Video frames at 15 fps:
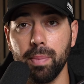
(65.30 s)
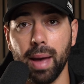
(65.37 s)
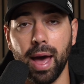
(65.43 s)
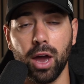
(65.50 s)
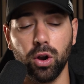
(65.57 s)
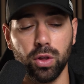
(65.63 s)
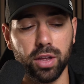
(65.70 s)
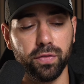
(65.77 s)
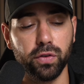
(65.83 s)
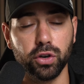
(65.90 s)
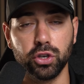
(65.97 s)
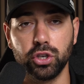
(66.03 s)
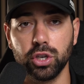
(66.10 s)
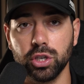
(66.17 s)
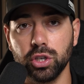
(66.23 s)
paddle if you're
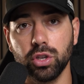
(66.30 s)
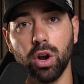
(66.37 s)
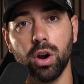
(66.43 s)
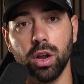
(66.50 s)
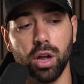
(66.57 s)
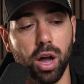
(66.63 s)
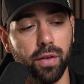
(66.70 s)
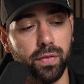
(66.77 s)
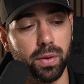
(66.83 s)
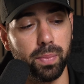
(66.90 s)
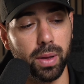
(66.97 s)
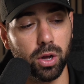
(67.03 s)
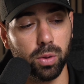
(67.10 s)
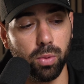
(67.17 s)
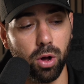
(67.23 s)
just starting off in
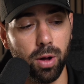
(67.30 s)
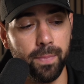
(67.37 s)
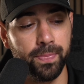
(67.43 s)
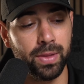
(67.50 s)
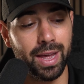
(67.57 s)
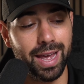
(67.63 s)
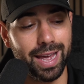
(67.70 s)
pickleball.